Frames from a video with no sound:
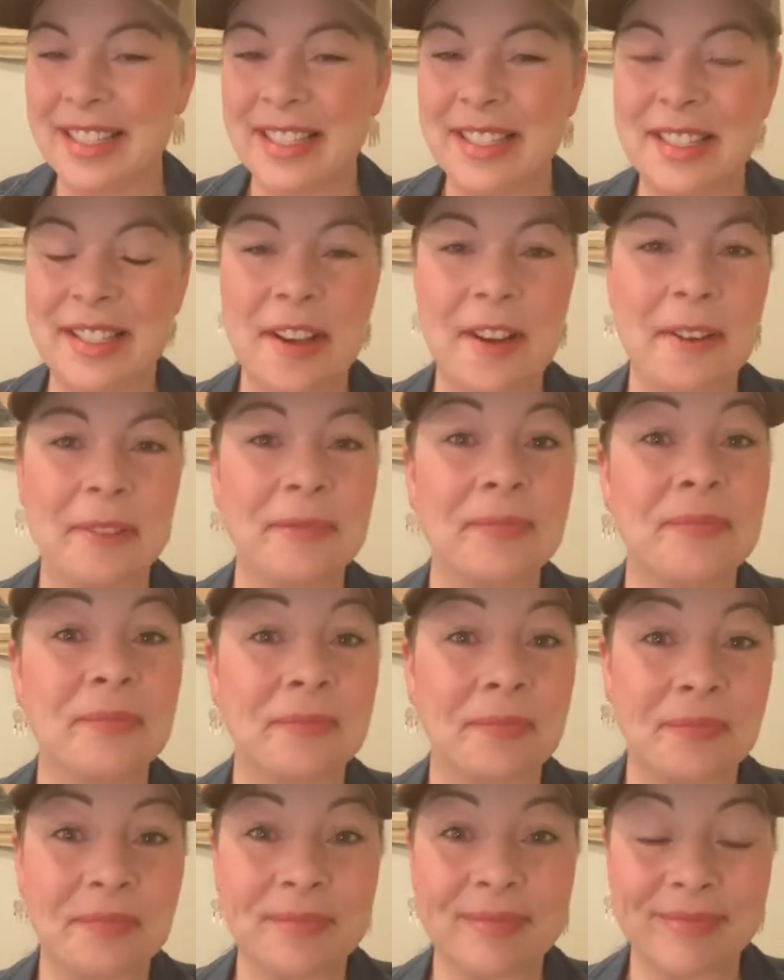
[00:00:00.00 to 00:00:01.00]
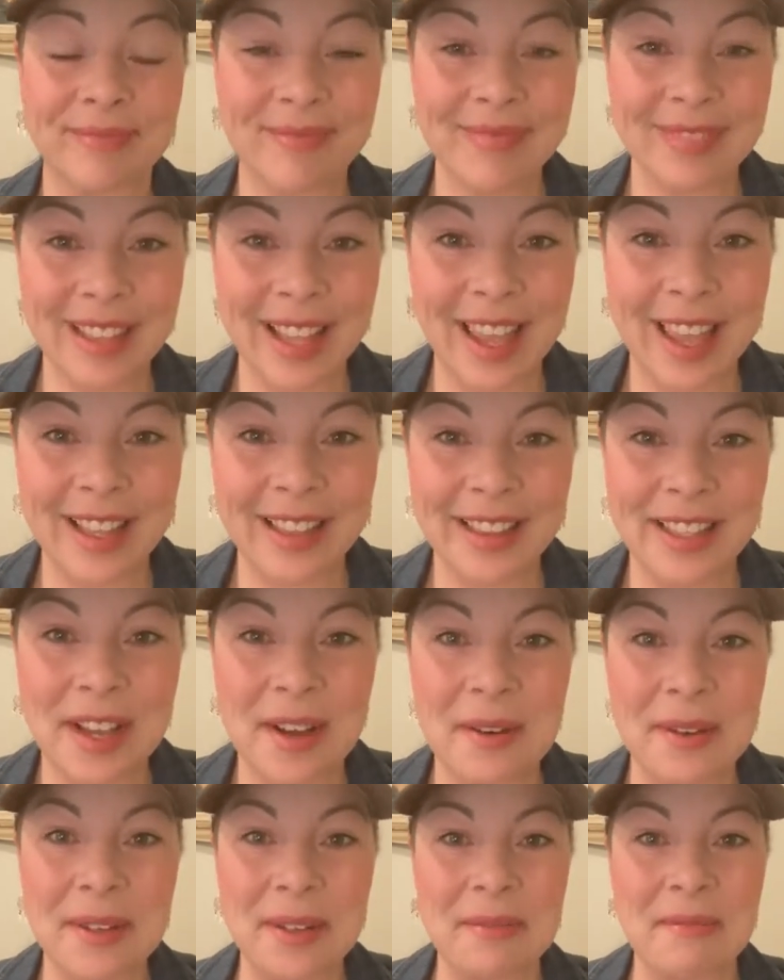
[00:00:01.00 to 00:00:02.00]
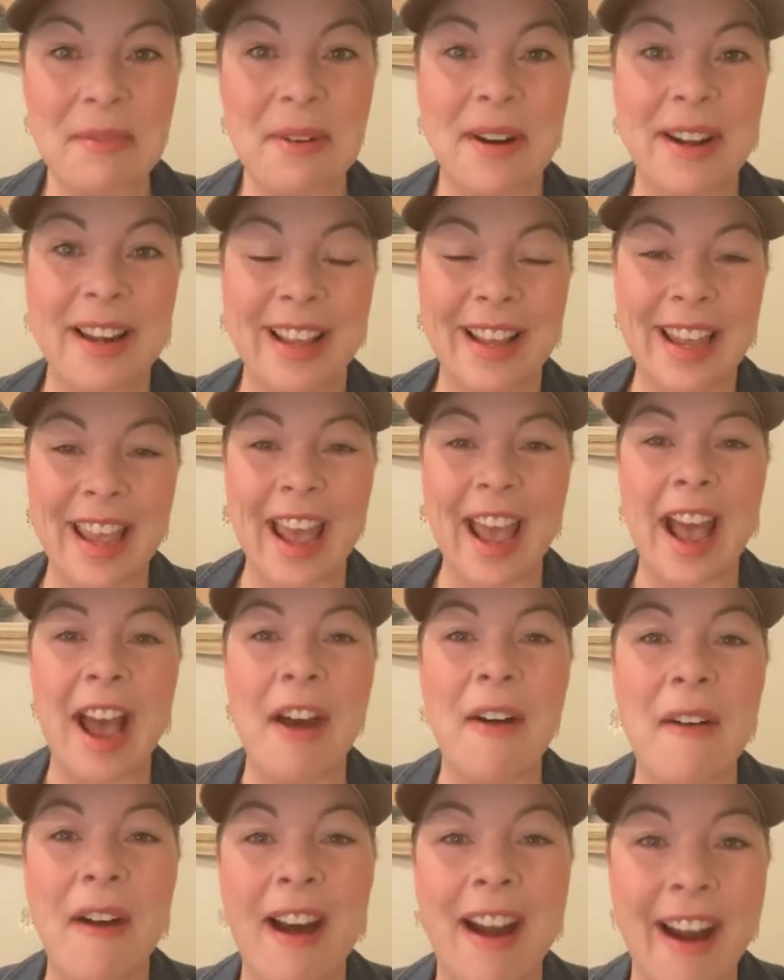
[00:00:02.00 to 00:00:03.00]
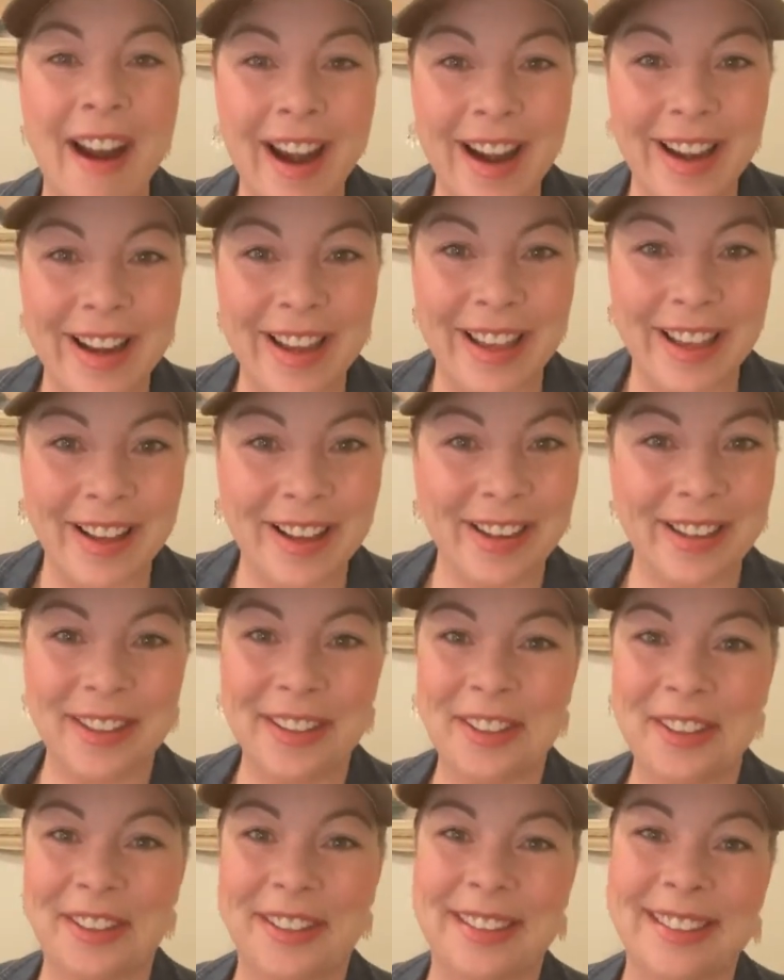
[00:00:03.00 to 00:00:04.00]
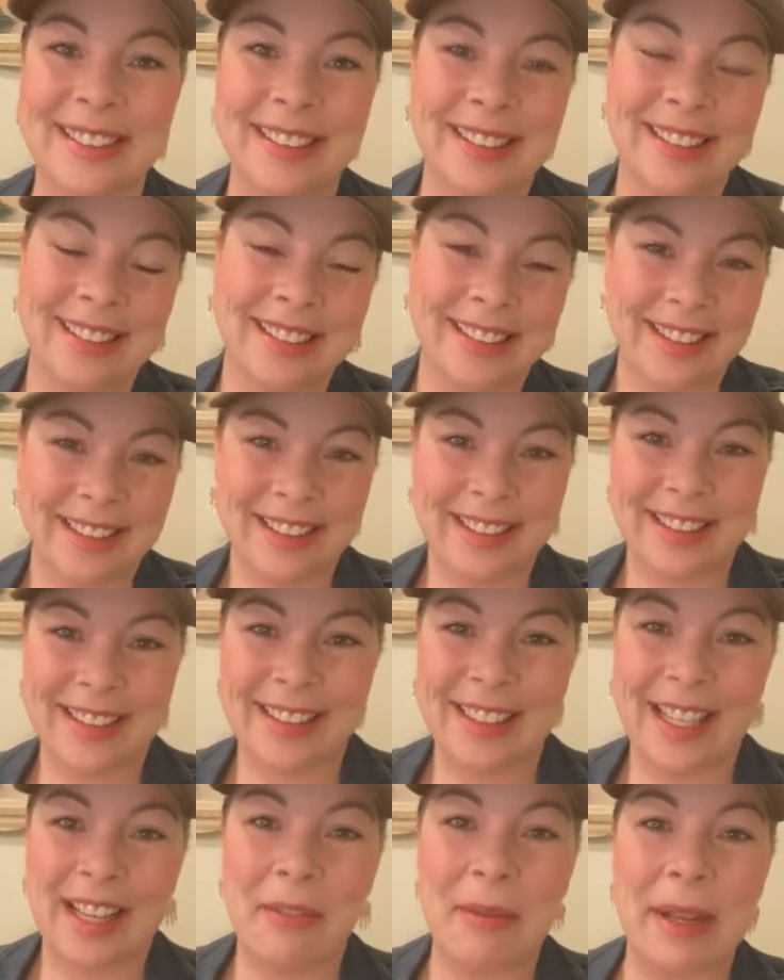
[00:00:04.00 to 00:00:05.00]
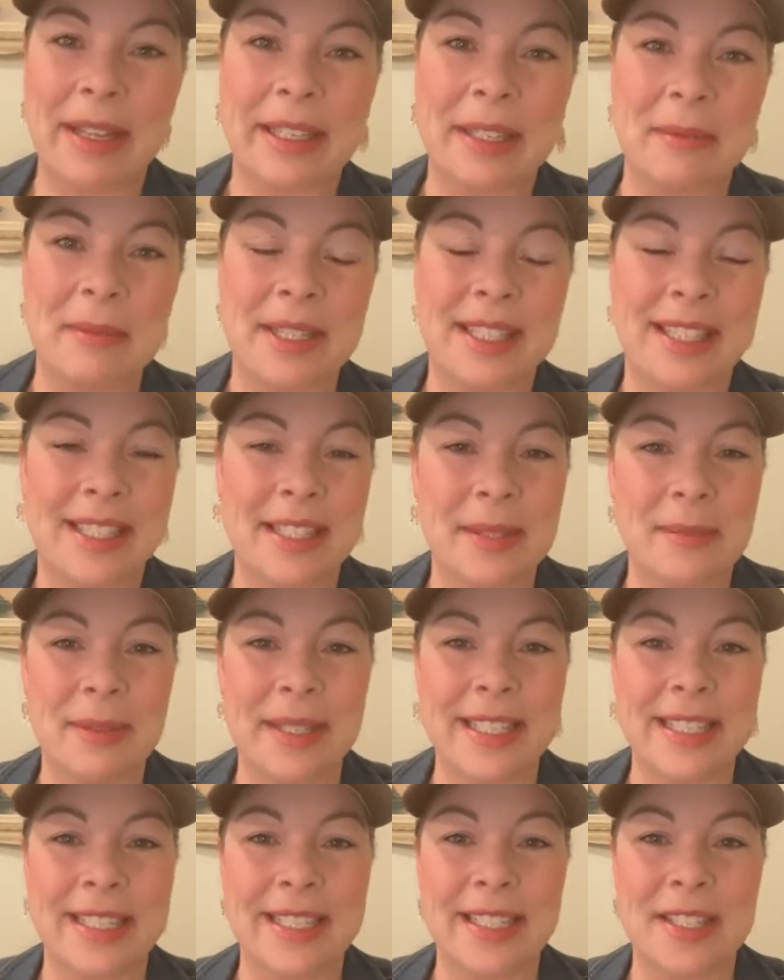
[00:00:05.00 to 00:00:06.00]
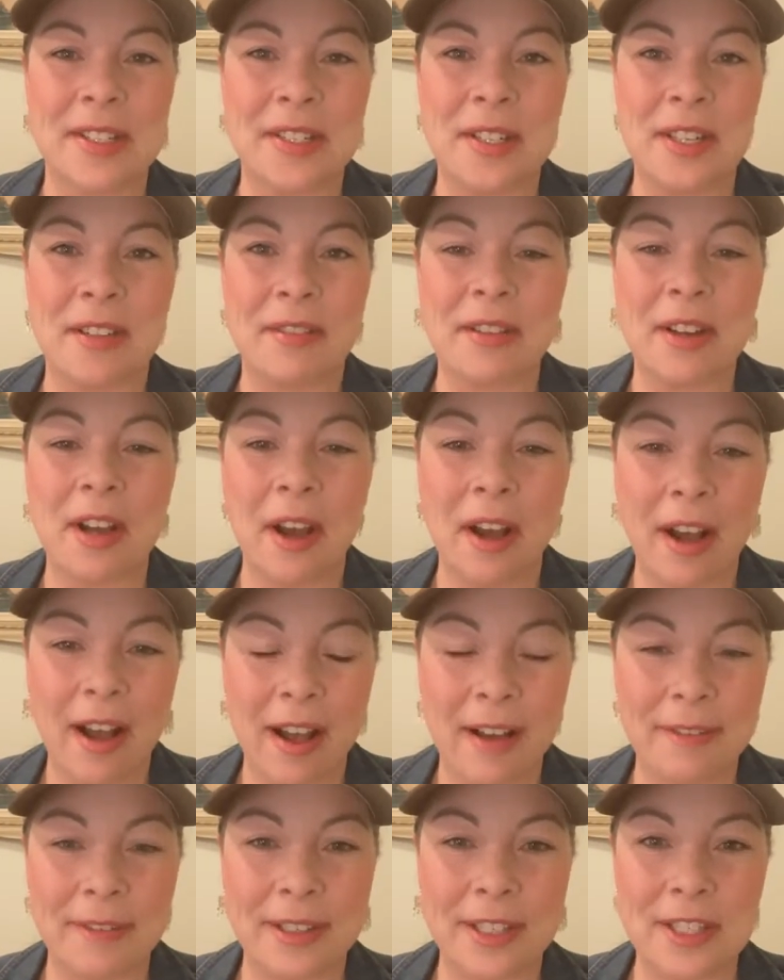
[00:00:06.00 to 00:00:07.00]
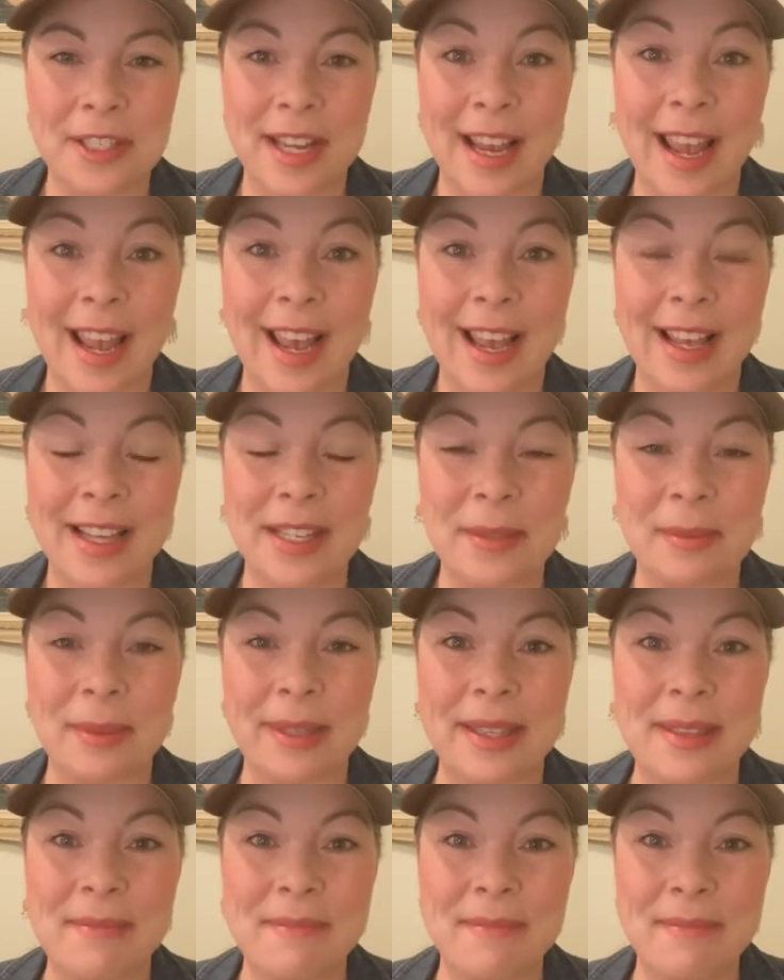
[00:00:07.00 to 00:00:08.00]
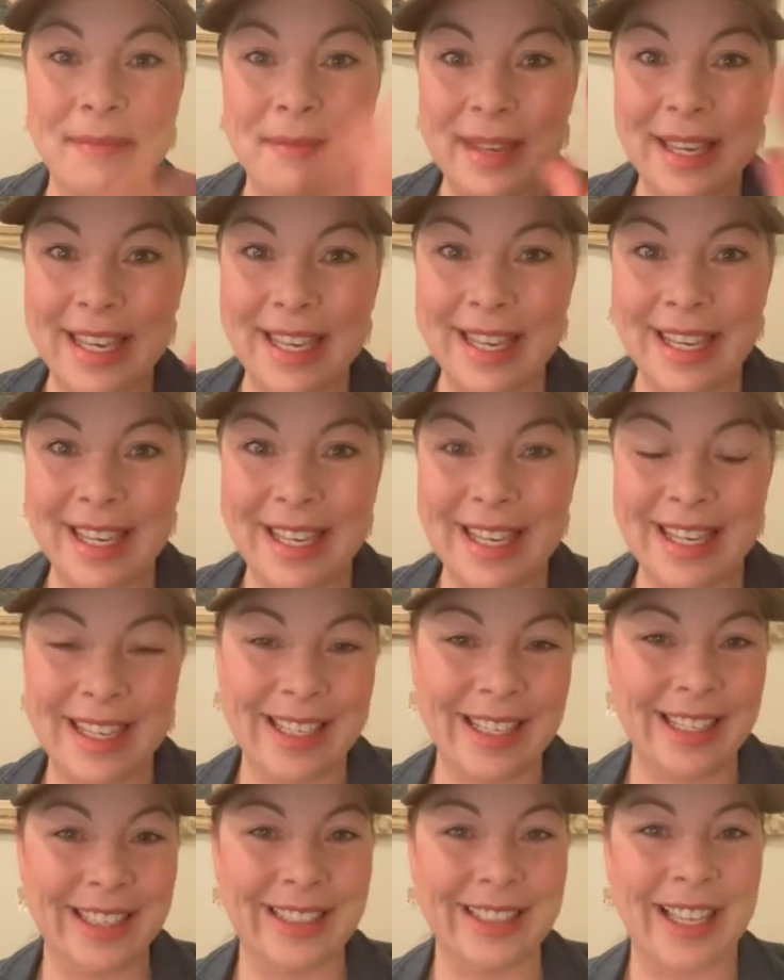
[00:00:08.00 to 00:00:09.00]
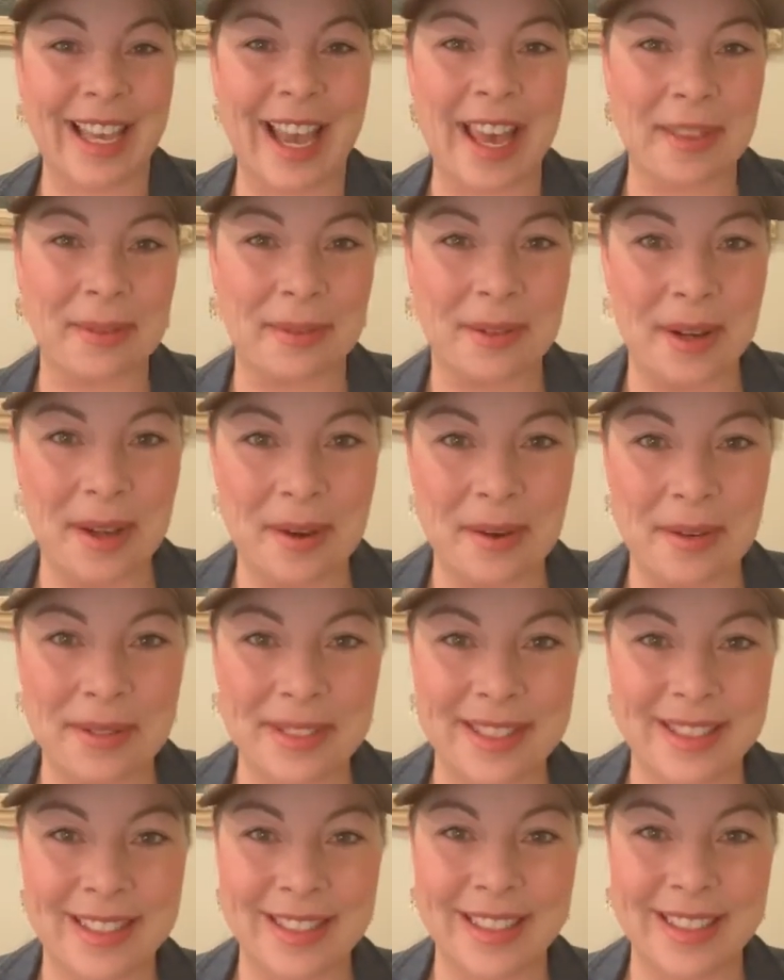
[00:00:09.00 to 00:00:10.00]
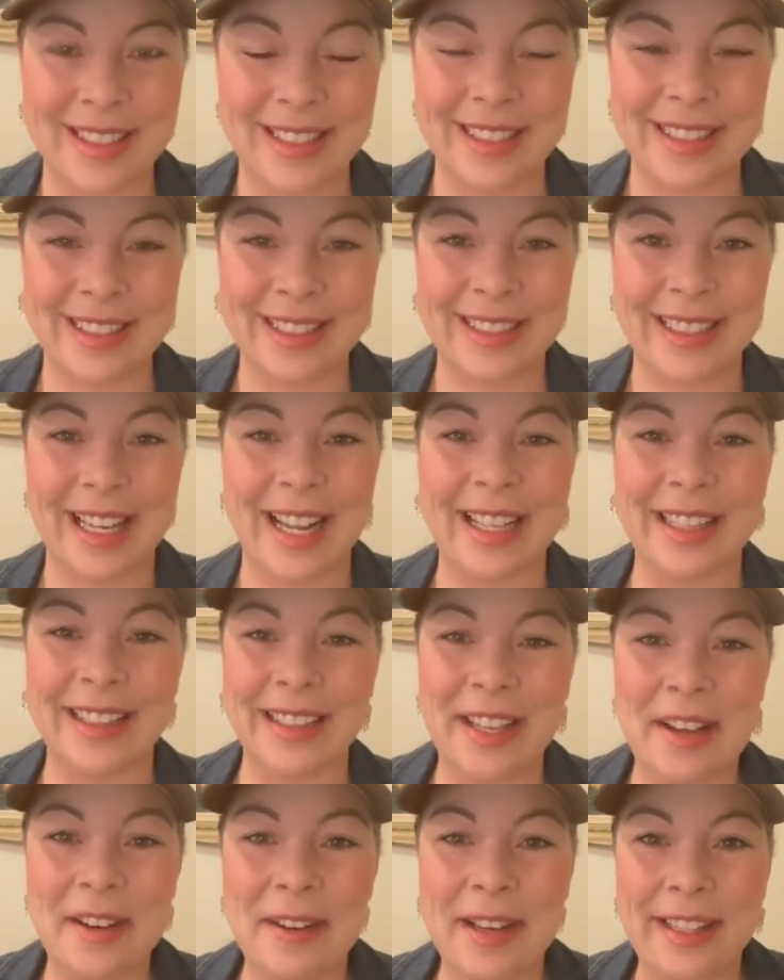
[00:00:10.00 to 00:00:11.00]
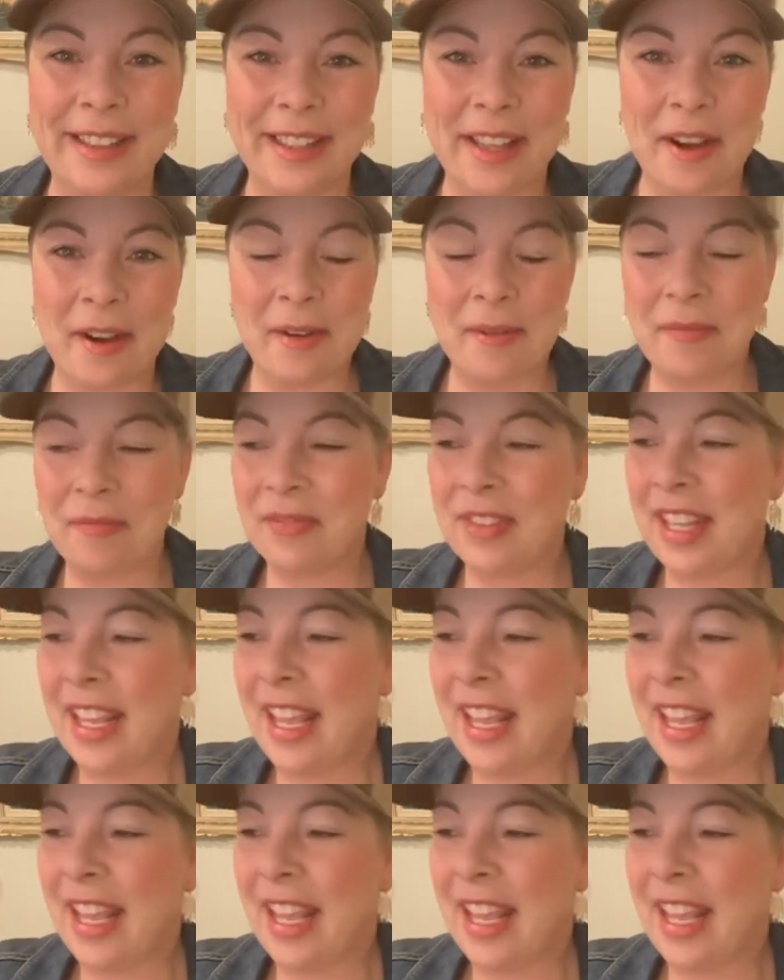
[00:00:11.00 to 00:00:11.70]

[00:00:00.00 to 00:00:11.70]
so, hello, good morning, how are you? Welcome to this week's edition of Coffee Chat with me, Katherine Oster. Hello, hello.